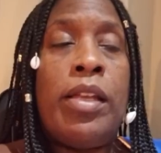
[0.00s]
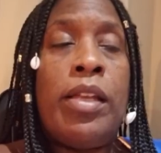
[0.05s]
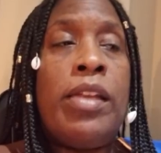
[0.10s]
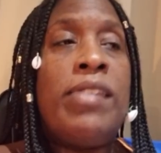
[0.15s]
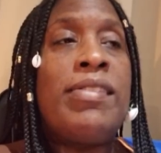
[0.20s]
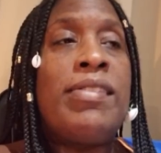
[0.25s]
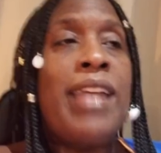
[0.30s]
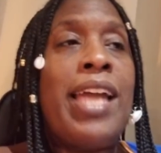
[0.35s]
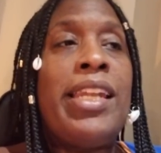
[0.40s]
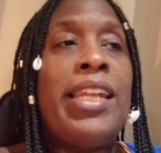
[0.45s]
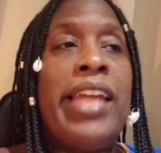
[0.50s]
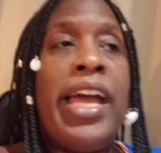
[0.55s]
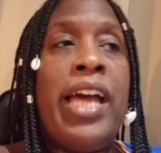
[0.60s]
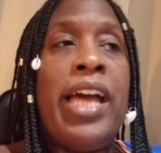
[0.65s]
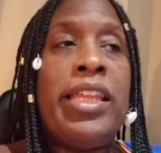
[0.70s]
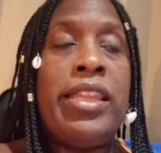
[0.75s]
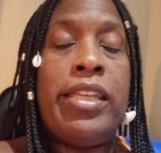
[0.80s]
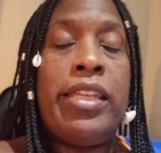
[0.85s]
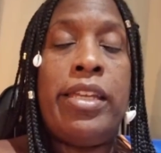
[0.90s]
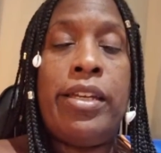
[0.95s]

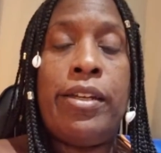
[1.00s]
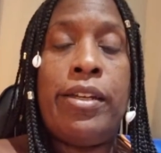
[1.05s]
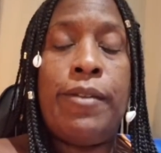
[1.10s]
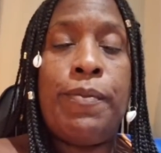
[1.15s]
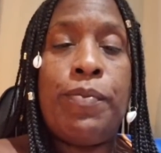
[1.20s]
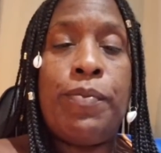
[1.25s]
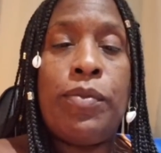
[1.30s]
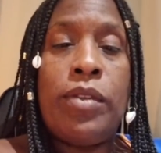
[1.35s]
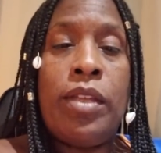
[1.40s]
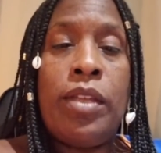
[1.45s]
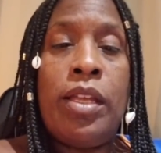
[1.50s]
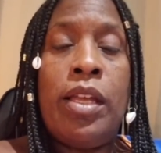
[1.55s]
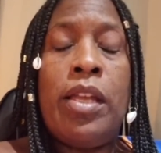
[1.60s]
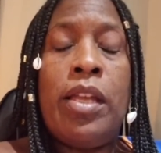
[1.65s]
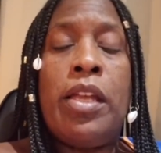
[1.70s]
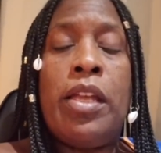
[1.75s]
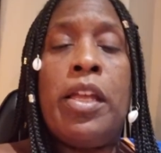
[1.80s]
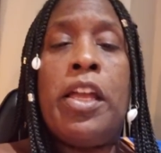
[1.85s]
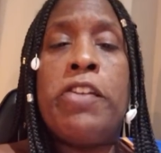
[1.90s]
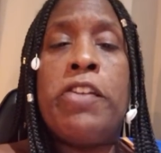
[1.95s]
Xylanthia
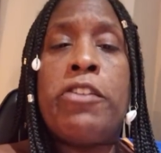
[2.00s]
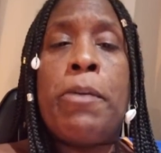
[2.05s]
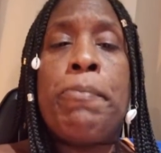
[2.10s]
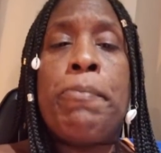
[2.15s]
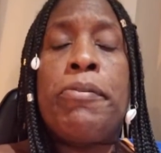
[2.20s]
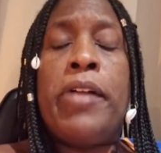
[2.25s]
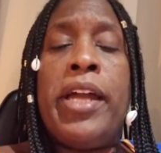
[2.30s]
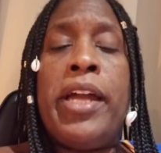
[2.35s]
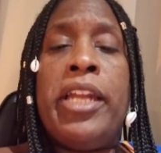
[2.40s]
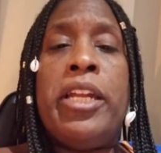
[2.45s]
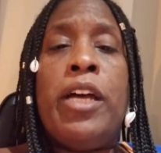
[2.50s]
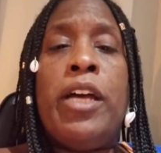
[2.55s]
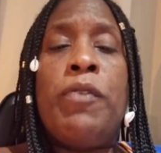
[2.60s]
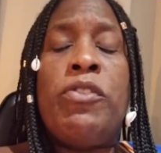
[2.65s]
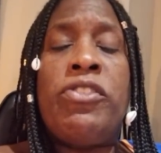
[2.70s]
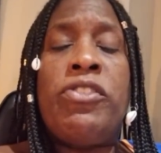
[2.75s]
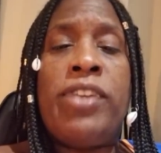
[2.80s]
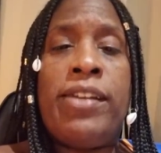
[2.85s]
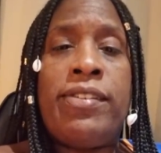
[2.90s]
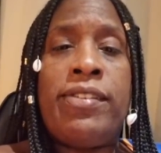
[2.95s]
is a planet of
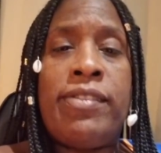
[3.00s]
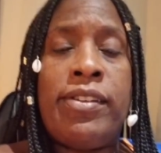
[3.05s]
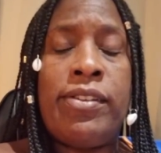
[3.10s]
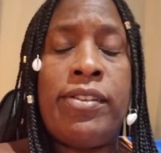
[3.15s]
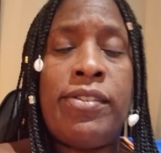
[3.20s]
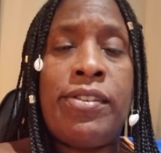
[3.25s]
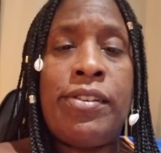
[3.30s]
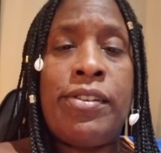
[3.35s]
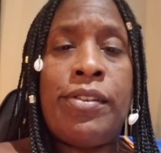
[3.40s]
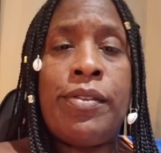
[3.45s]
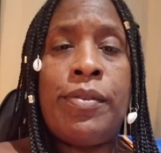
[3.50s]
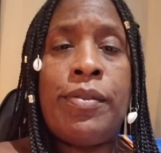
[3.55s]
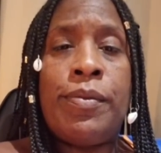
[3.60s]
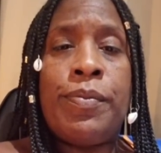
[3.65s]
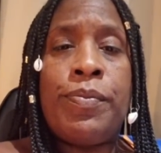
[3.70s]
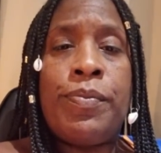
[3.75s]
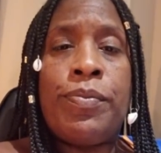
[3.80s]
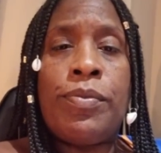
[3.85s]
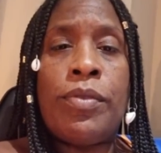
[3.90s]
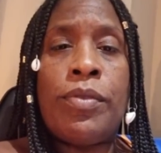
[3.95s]
justice.
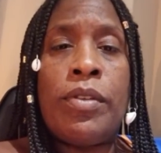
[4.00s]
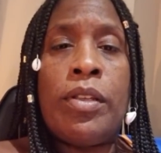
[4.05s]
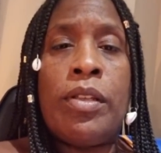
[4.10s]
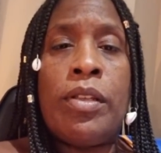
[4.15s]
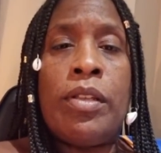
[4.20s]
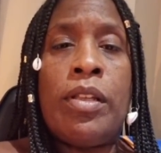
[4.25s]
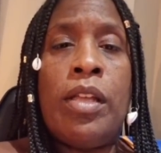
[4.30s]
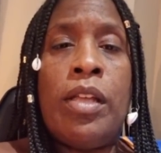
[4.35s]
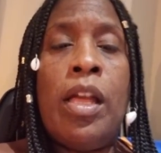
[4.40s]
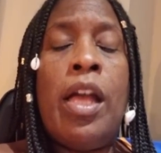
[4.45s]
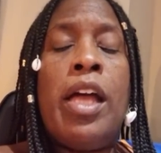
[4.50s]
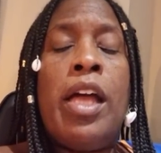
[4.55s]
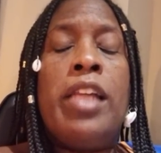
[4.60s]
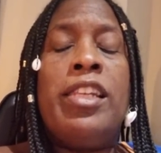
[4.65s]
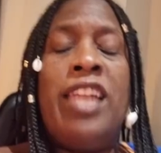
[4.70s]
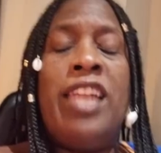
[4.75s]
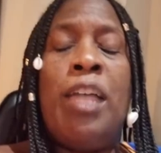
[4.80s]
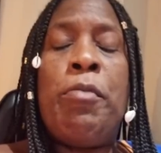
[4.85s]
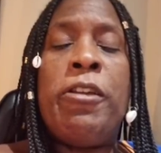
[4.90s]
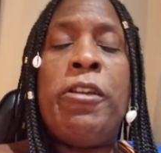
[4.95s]

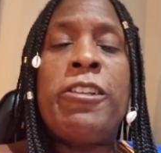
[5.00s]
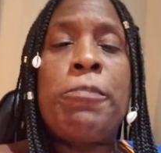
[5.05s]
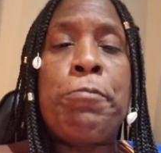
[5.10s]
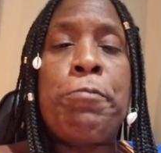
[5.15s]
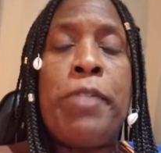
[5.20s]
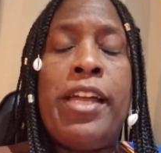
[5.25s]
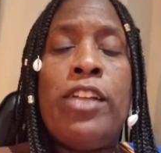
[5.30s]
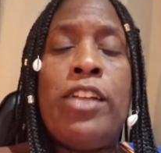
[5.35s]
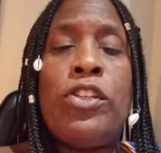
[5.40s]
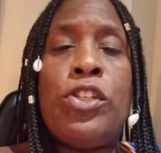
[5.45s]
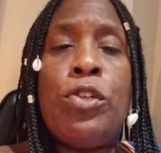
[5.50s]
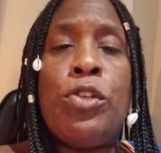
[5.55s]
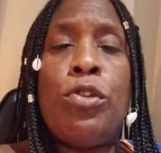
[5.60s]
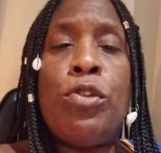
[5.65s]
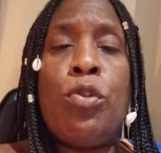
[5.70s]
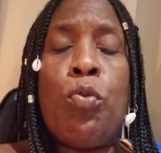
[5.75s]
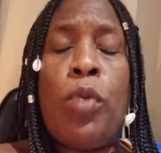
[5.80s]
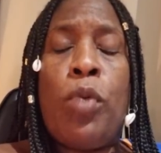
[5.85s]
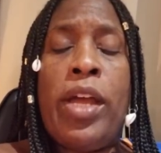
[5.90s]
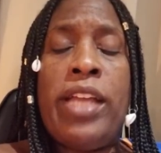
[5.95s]
Let me explain to you the
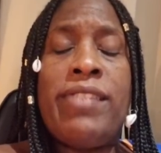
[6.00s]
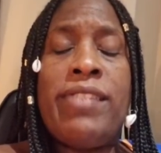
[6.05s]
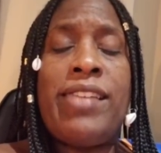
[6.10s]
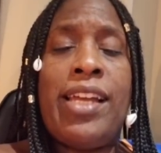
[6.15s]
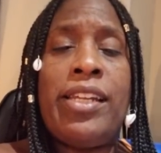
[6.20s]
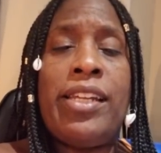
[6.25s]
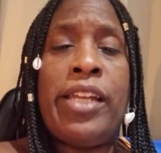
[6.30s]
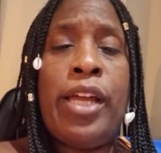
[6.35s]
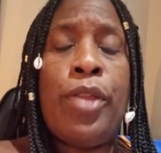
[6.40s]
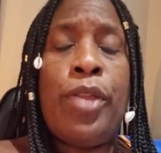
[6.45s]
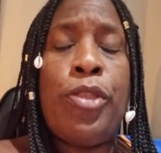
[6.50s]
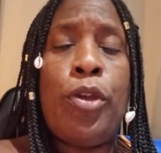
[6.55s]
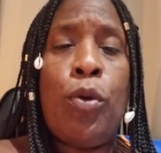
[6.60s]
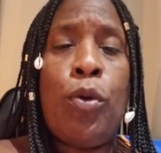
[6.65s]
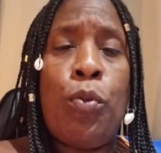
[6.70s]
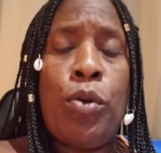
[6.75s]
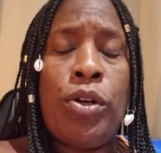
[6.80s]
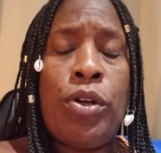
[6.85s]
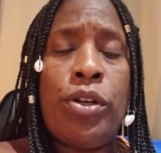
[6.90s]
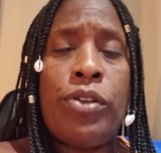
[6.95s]
way Xylanthia
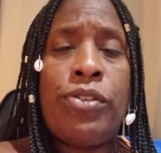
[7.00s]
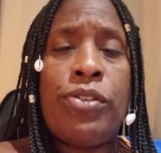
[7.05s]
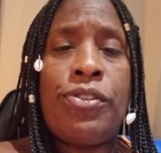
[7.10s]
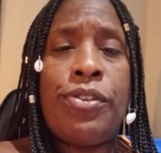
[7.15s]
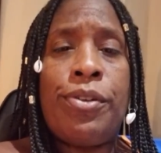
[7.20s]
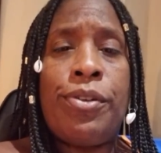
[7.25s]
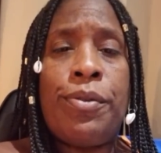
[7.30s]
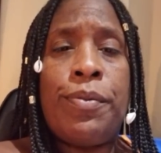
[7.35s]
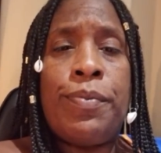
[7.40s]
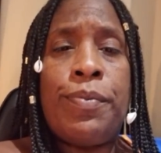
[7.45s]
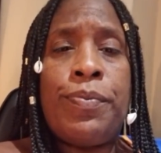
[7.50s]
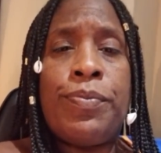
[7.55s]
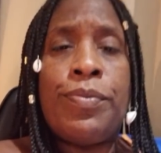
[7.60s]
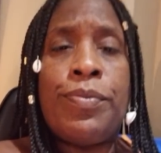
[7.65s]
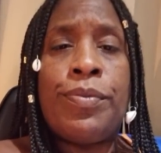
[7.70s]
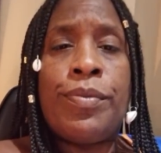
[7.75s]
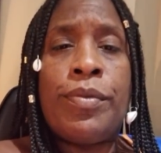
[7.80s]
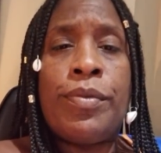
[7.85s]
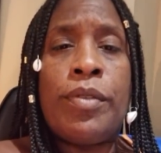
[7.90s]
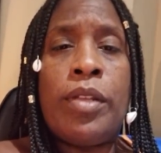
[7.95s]
works.
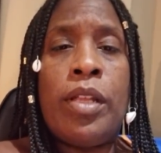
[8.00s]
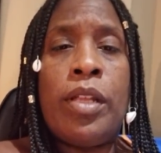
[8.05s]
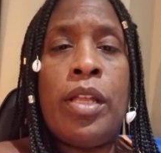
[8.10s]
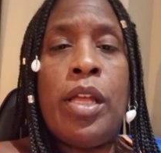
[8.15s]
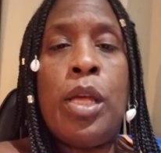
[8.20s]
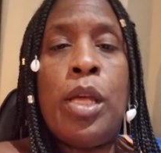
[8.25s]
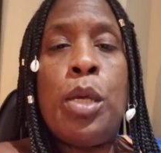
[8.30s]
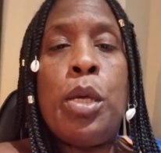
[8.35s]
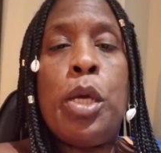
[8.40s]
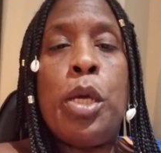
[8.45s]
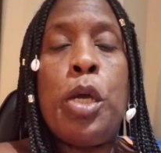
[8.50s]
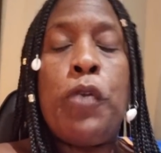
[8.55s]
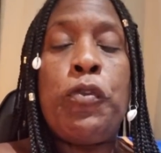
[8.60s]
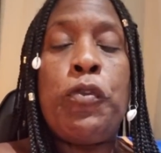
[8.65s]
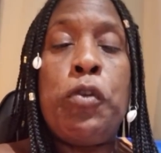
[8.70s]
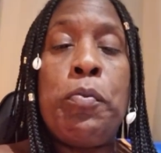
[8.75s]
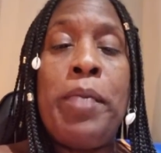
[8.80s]
If